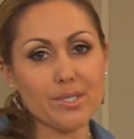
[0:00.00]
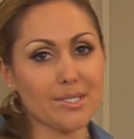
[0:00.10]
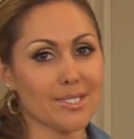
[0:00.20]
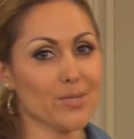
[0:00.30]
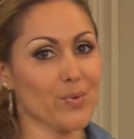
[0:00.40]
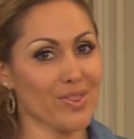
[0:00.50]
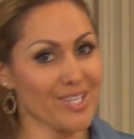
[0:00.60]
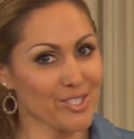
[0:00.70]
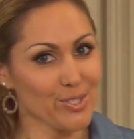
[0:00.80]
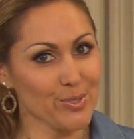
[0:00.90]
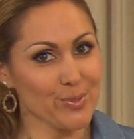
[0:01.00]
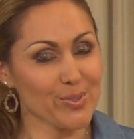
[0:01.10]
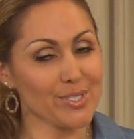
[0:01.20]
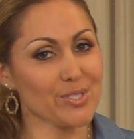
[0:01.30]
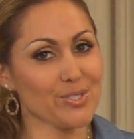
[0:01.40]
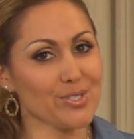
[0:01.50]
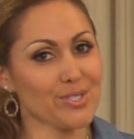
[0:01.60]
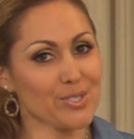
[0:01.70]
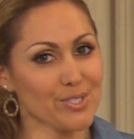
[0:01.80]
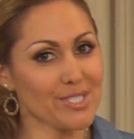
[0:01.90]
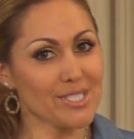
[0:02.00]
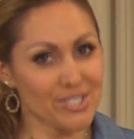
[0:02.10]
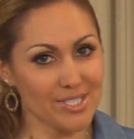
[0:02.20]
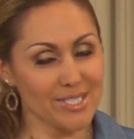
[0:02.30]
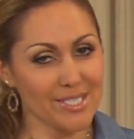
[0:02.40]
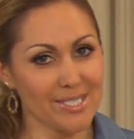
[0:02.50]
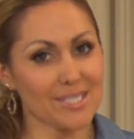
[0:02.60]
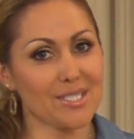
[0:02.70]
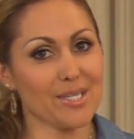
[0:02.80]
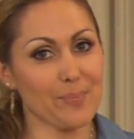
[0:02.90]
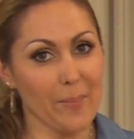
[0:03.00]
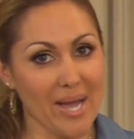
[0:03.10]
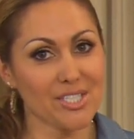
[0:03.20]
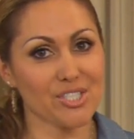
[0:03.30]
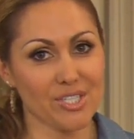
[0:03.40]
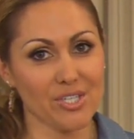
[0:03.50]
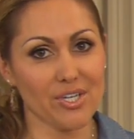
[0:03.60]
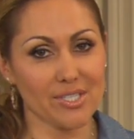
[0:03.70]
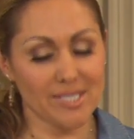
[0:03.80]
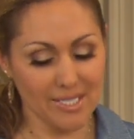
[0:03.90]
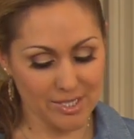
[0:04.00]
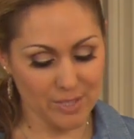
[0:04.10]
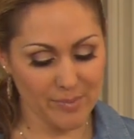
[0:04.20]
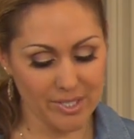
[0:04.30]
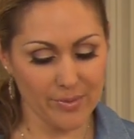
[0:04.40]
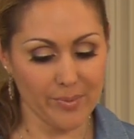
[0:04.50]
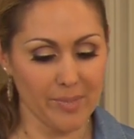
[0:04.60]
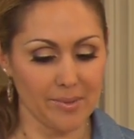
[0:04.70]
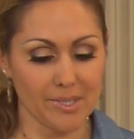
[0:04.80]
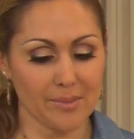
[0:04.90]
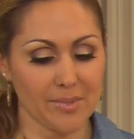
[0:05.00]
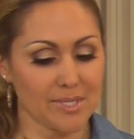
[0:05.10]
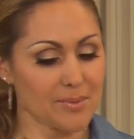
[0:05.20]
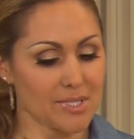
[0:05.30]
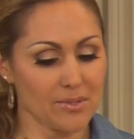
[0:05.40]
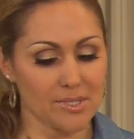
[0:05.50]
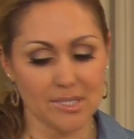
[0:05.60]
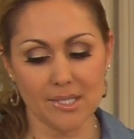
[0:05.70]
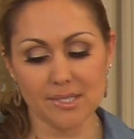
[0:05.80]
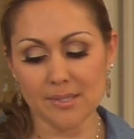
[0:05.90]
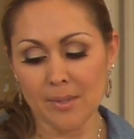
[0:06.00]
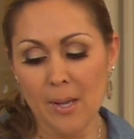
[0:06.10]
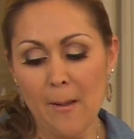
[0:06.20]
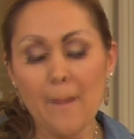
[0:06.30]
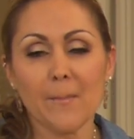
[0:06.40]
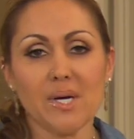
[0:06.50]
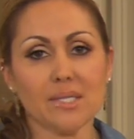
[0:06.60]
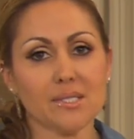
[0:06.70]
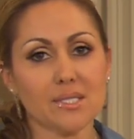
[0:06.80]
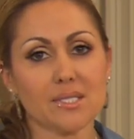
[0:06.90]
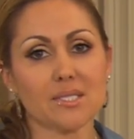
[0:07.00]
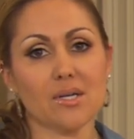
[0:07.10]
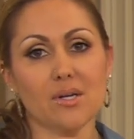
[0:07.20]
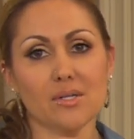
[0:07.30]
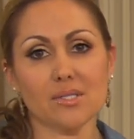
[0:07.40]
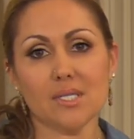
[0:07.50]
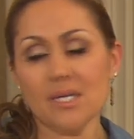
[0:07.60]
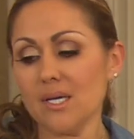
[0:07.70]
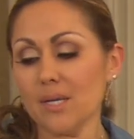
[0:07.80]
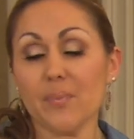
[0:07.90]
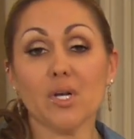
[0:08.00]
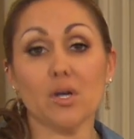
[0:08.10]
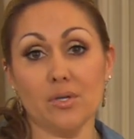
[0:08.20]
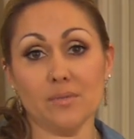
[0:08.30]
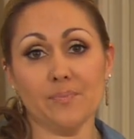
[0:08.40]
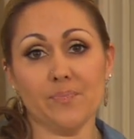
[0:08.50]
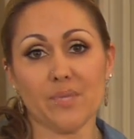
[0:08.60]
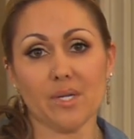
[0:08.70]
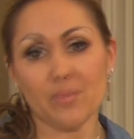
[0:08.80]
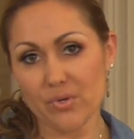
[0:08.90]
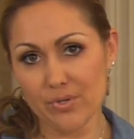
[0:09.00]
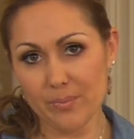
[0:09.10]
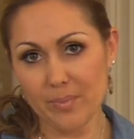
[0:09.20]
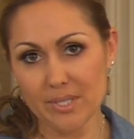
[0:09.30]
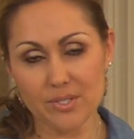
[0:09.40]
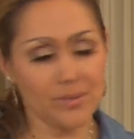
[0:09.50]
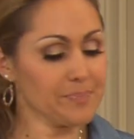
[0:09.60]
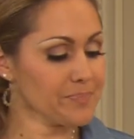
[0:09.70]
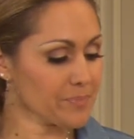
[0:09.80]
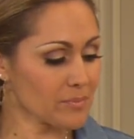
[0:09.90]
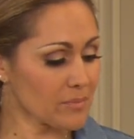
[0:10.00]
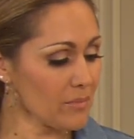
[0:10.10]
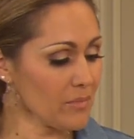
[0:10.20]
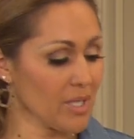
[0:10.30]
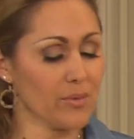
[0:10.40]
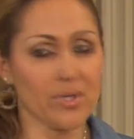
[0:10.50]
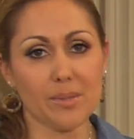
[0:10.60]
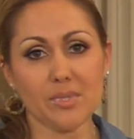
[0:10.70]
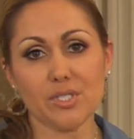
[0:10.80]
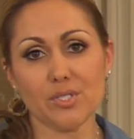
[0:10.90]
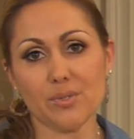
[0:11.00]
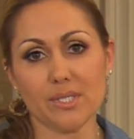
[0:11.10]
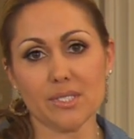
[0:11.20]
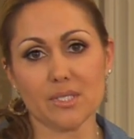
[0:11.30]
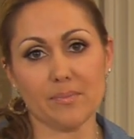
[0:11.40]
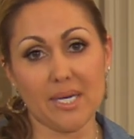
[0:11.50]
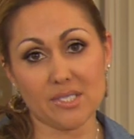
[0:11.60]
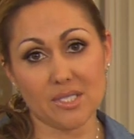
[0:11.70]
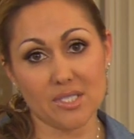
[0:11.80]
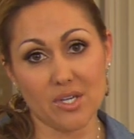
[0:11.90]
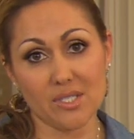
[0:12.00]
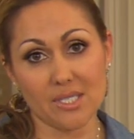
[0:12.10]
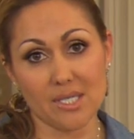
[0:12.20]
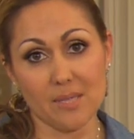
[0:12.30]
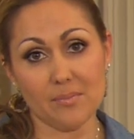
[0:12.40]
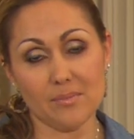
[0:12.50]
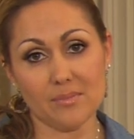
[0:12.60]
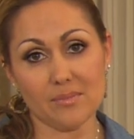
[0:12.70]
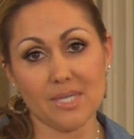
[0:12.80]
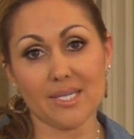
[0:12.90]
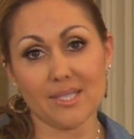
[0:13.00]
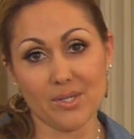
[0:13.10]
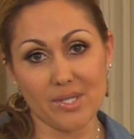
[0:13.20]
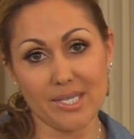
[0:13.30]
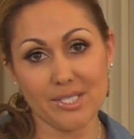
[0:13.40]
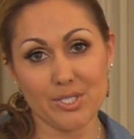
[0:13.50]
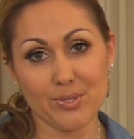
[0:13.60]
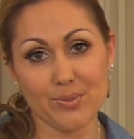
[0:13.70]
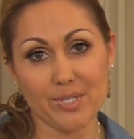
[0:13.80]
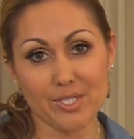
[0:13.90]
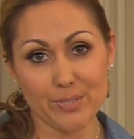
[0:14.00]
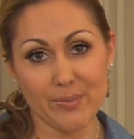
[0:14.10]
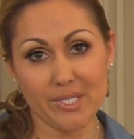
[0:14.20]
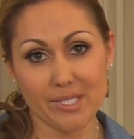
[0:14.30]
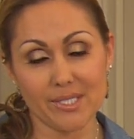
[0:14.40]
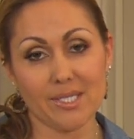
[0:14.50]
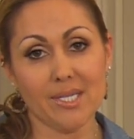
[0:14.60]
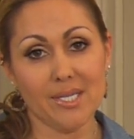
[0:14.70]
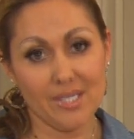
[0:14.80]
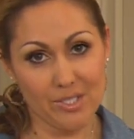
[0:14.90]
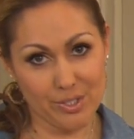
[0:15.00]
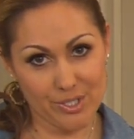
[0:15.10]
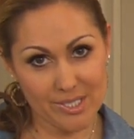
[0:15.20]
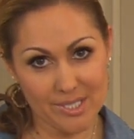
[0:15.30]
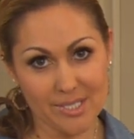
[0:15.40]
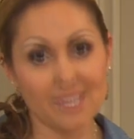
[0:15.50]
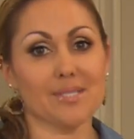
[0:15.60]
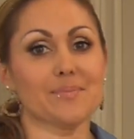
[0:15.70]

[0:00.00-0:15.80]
is what they do in traditionally mashing garlic in the Dominican Republic. It makes me so excited. But this is called a pilon, a mortar and pestle. And what I'm going to do is mash this garlic up like the ladies do in the Dominican traditionally.